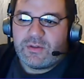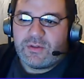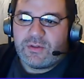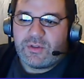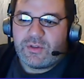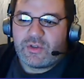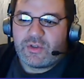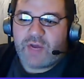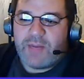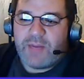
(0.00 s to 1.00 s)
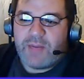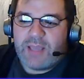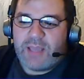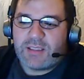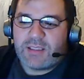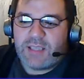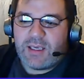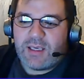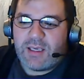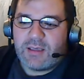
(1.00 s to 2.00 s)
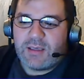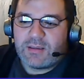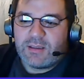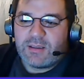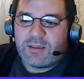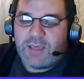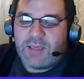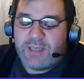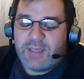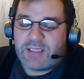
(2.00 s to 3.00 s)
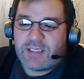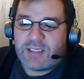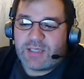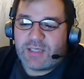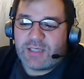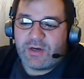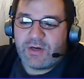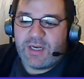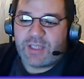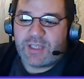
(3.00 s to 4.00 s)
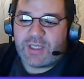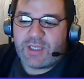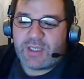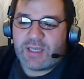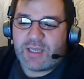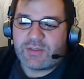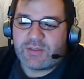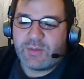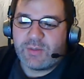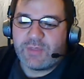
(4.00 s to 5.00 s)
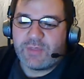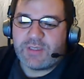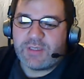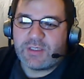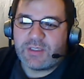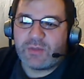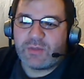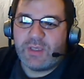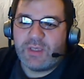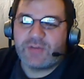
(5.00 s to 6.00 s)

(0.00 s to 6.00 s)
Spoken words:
try to make this thing. I mean, it says current and next-gen consoles and mobile devices, so I'm really interested to